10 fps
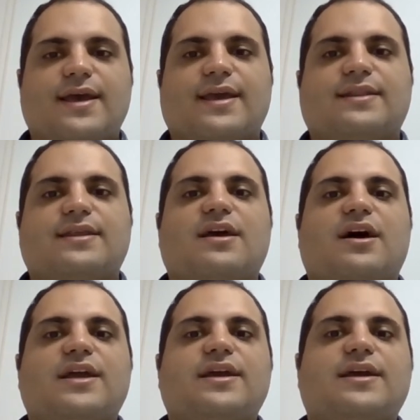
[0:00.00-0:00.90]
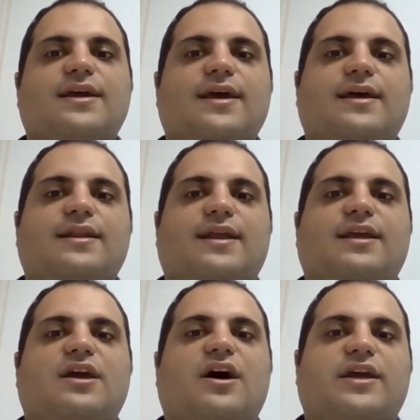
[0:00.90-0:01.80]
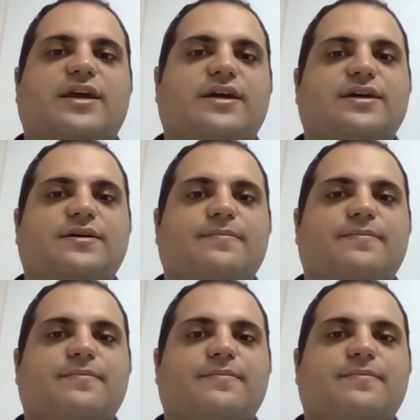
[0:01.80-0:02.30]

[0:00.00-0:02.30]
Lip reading: cationic and anionic.